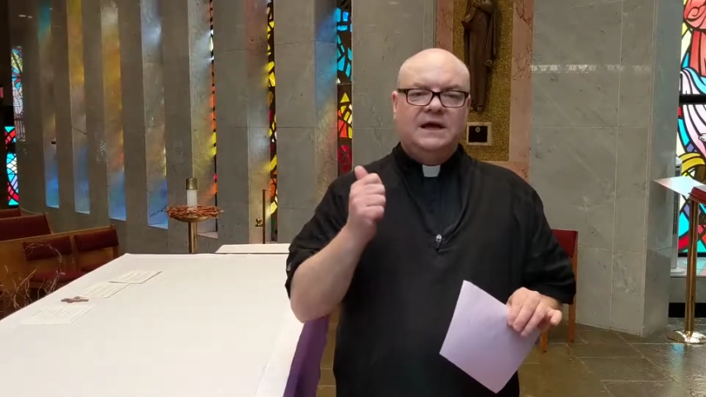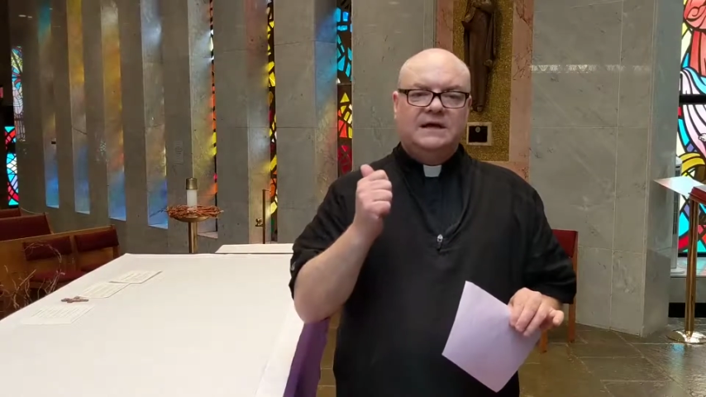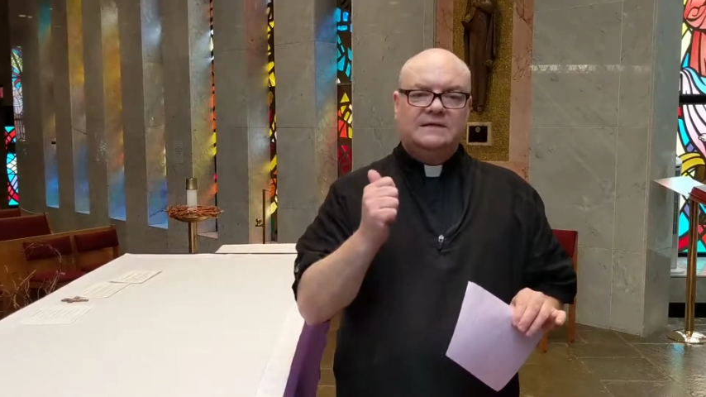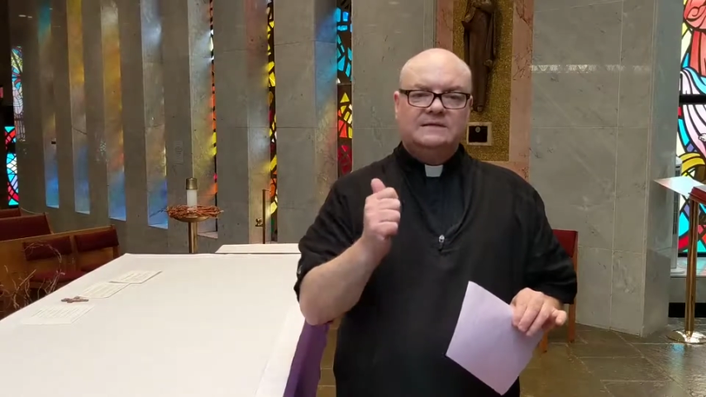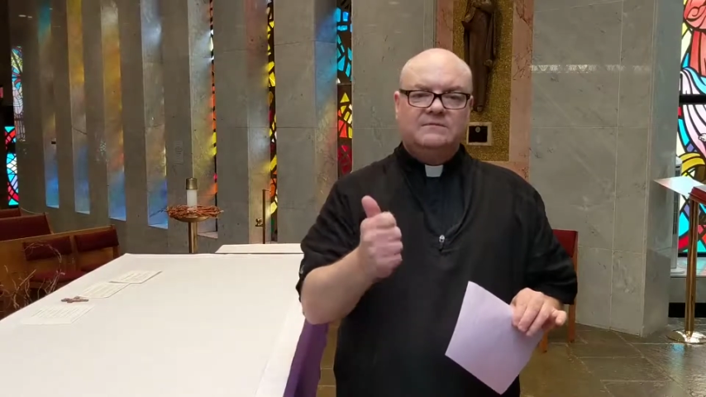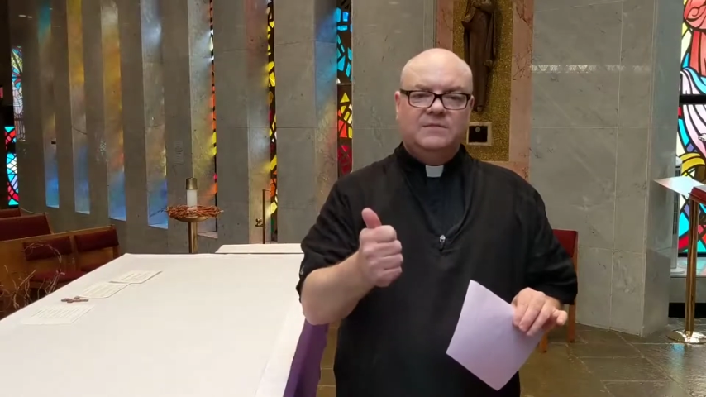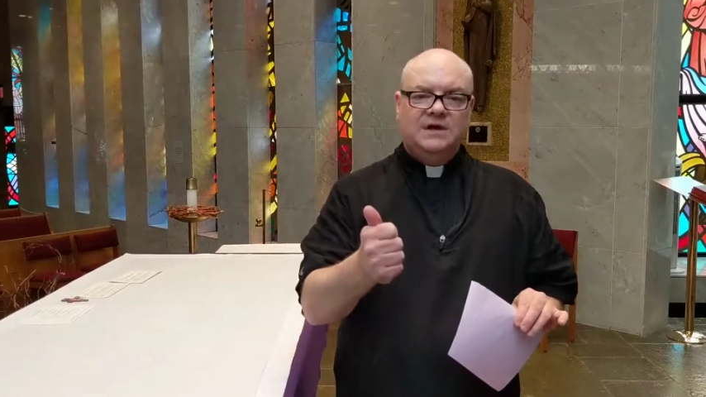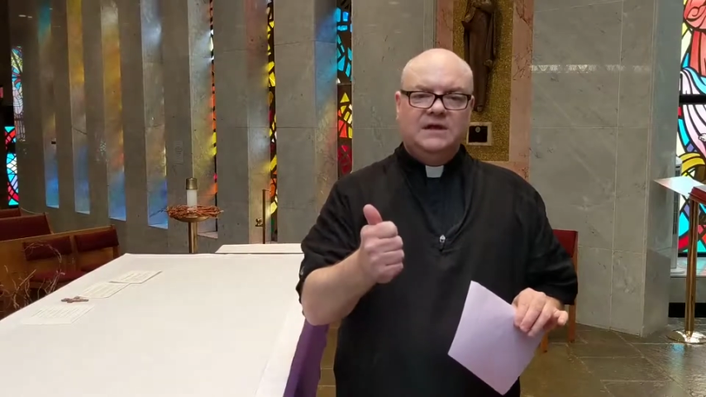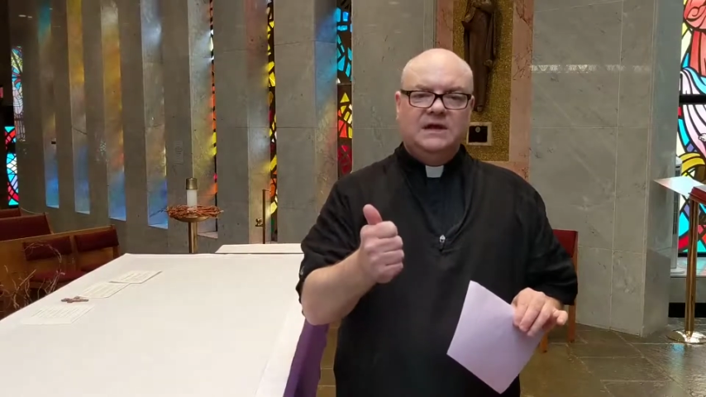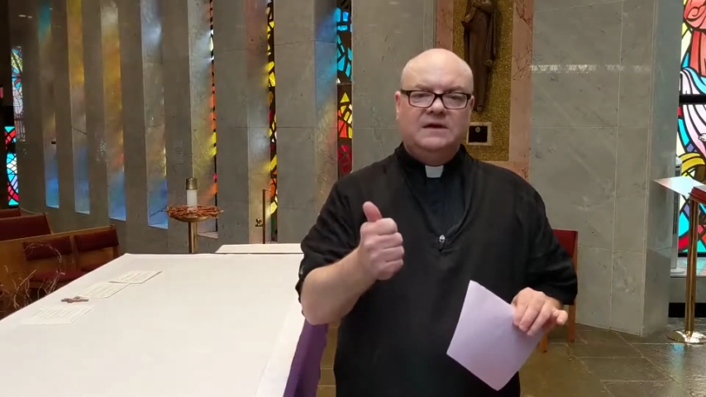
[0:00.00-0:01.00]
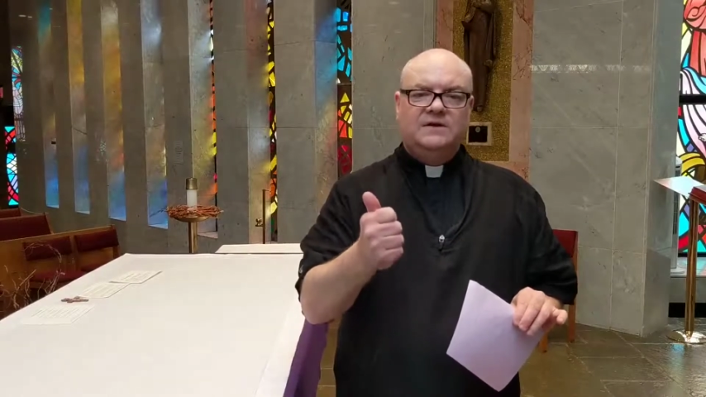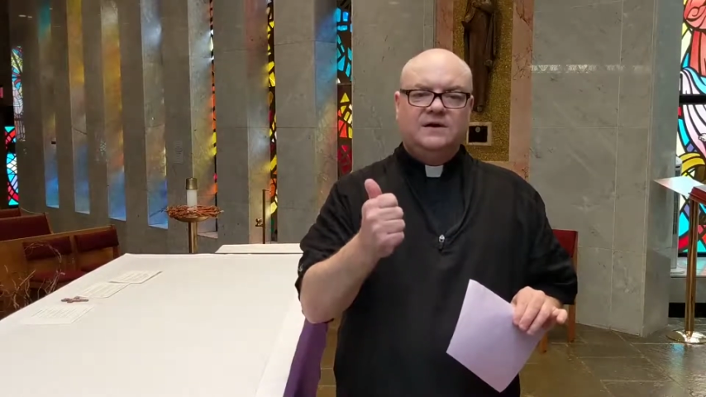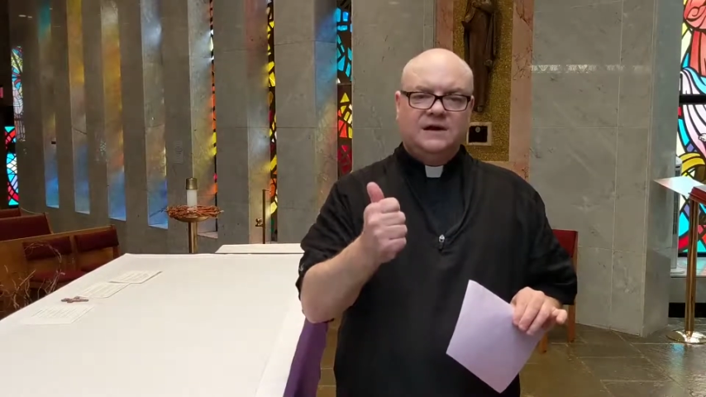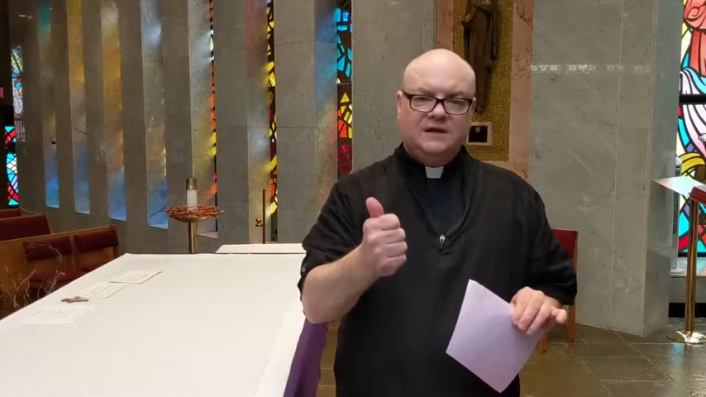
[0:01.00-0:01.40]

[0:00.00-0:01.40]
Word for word: as mediator and